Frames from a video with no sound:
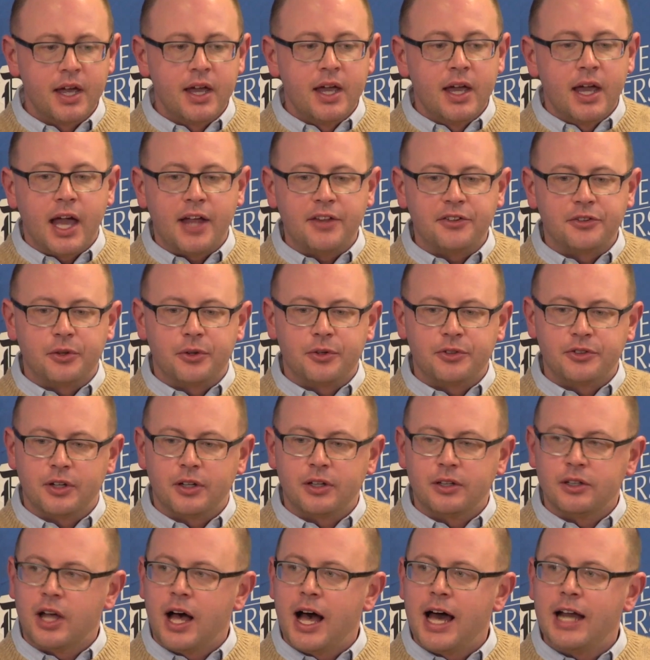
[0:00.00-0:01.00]
And so there's a
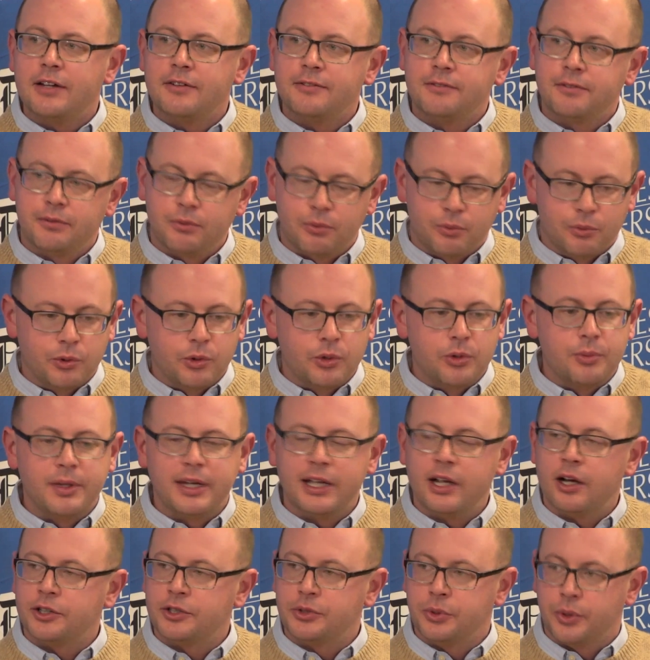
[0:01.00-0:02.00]
lot of room
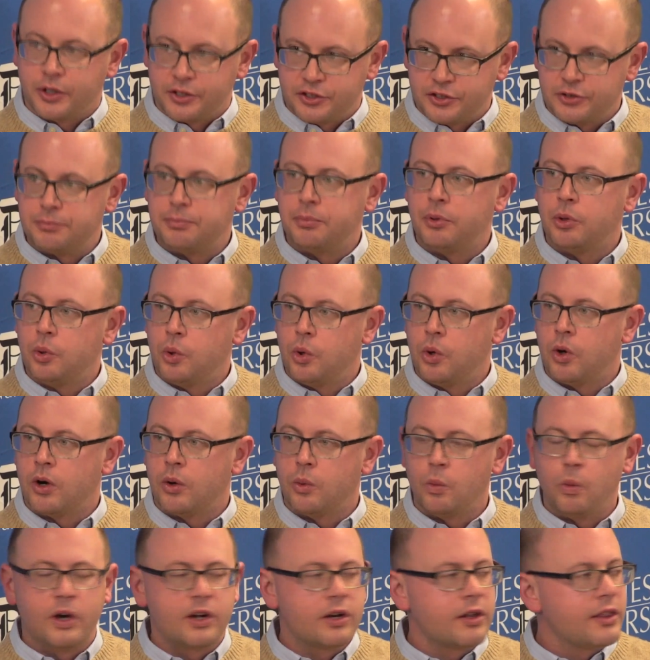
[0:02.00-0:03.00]
here to explore
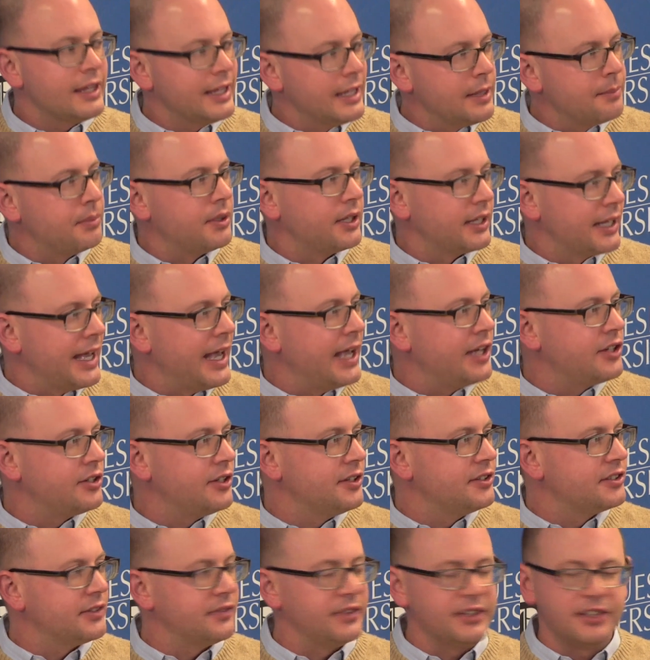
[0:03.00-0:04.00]
what are the
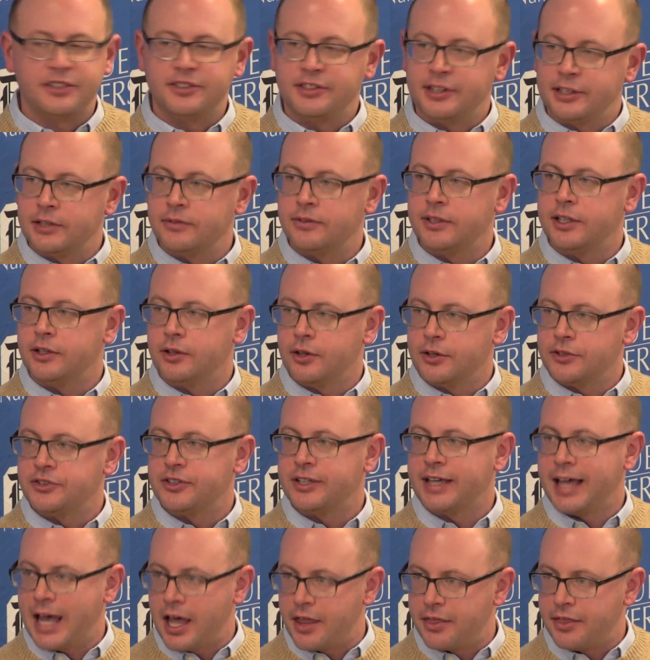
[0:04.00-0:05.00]
implications of a distinctively
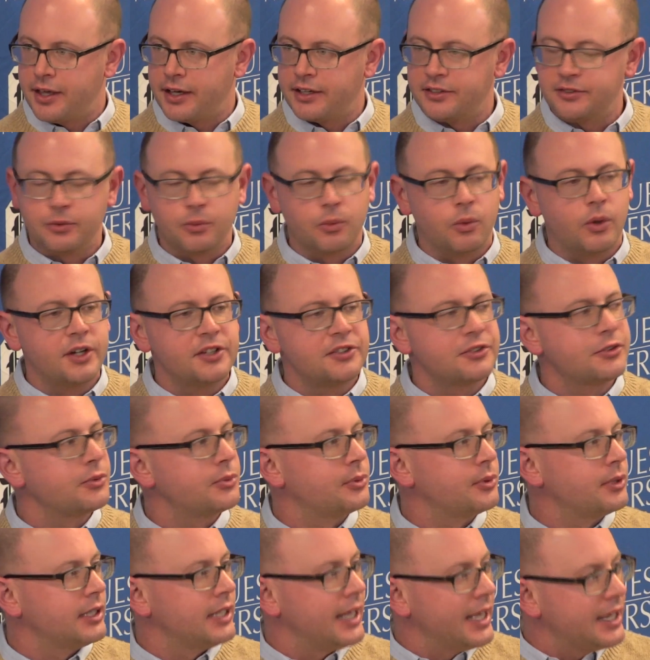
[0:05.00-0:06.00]
nursing ethics, what is the
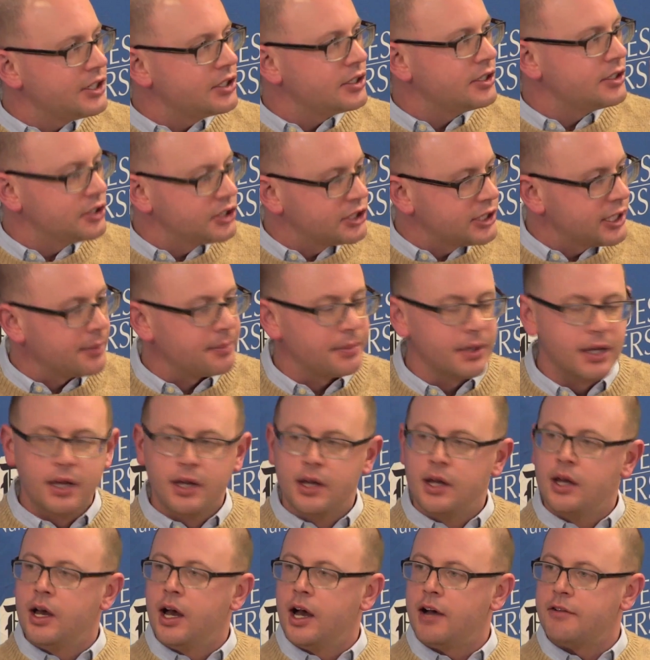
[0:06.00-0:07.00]
relationship
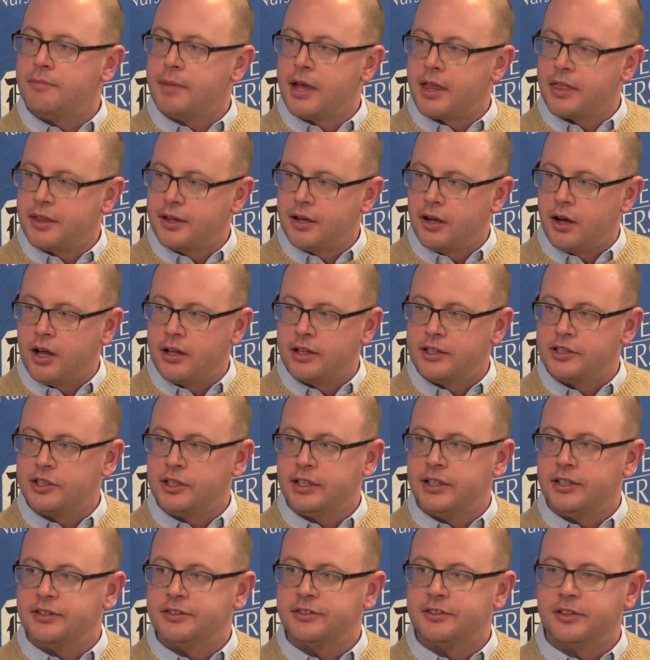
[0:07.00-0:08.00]
of
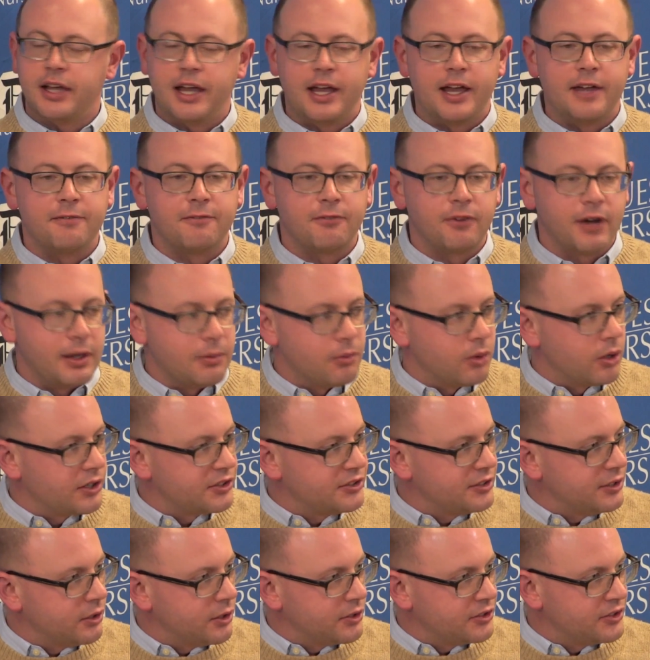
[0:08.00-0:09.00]
methodologies and
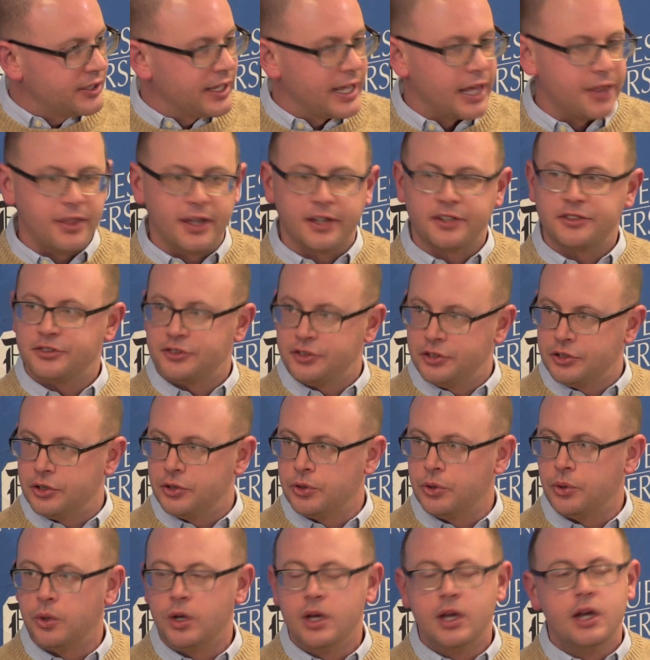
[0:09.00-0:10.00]
frameworks in nursing ethics
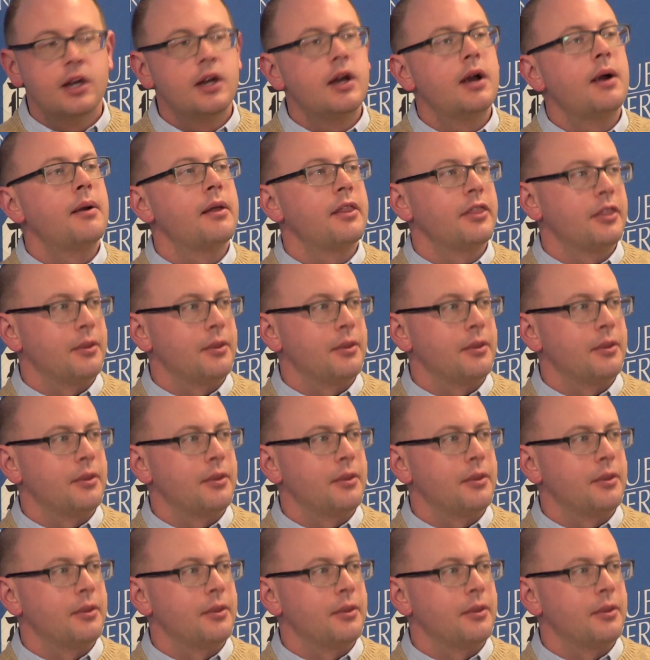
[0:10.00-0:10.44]
to the